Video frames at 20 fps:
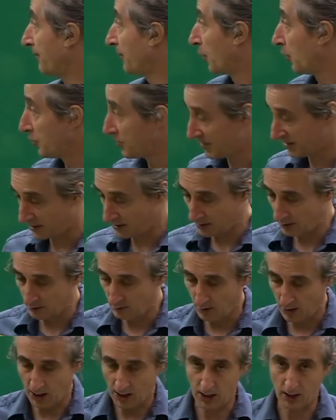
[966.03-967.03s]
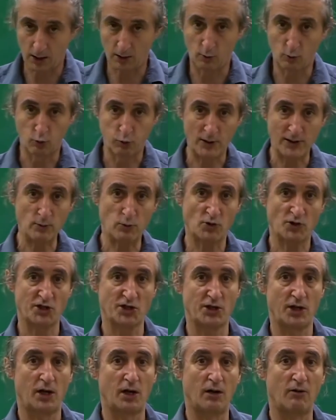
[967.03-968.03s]
Also, we will
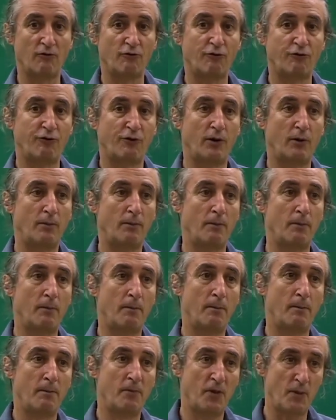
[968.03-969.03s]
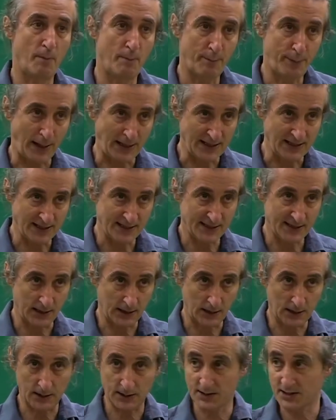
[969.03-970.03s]
start from the
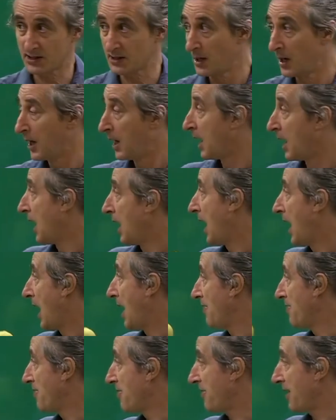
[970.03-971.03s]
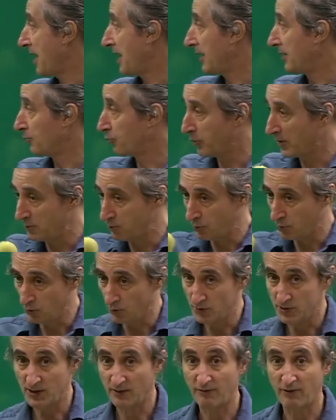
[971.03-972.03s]
basics, and then we will
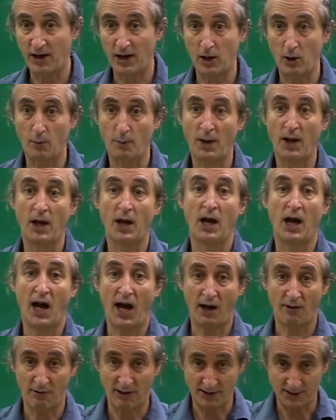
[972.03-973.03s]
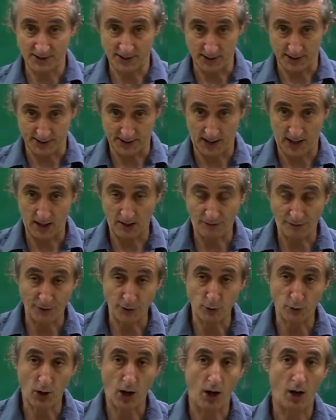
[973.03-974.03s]
develop our answers. If
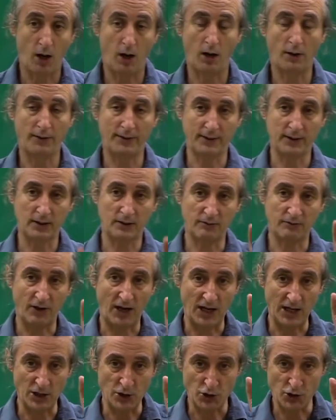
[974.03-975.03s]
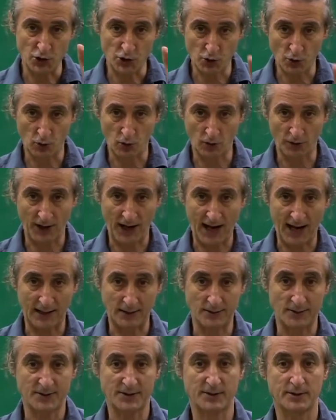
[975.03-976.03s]
you can't give a short
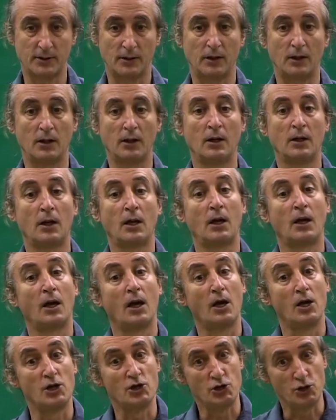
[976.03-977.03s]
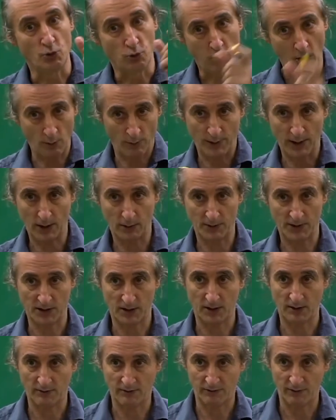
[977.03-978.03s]
answer, you won't be able to
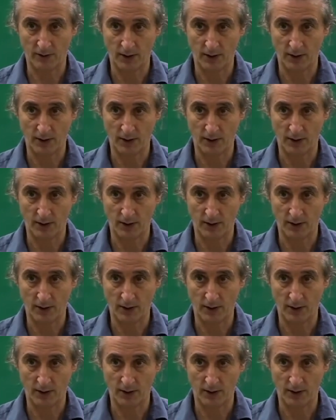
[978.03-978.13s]
give